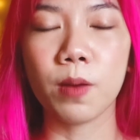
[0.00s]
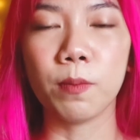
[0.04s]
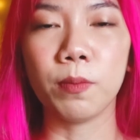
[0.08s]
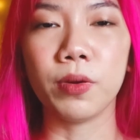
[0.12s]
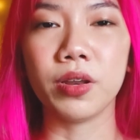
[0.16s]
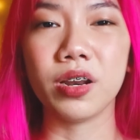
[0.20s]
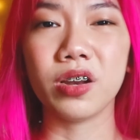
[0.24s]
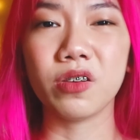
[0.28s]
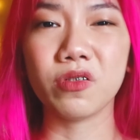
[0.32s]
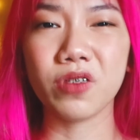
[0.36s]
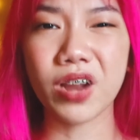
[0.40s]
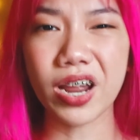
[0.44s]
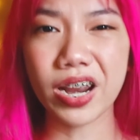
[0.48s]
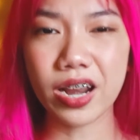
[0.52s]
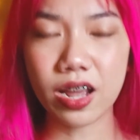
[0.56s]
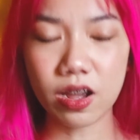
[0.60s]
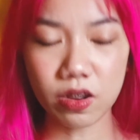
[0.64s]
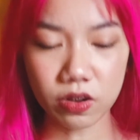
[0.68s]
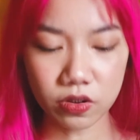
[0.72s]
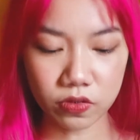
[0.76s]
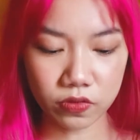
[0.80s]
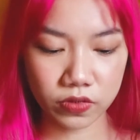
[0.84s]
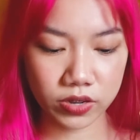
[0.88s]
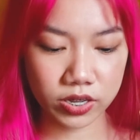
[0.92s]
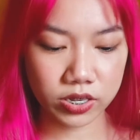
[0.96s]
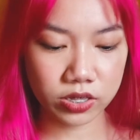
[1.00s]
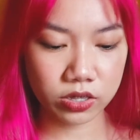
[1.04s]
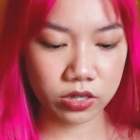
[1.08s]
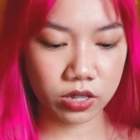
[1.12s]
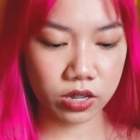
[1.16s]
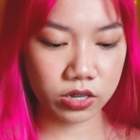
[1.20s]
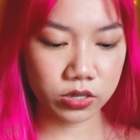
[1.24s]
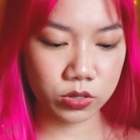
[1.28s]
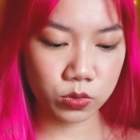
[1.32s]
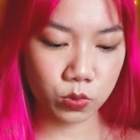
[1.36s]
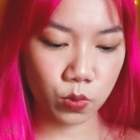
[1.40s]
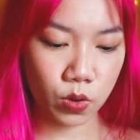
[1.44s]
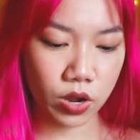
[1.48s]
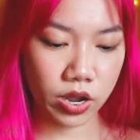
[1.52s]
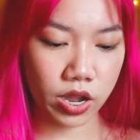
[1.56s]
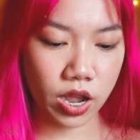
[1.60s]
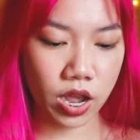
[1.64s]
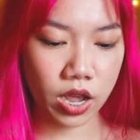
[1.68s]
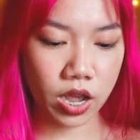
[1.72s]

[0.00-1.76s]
but I ran out of it. That's why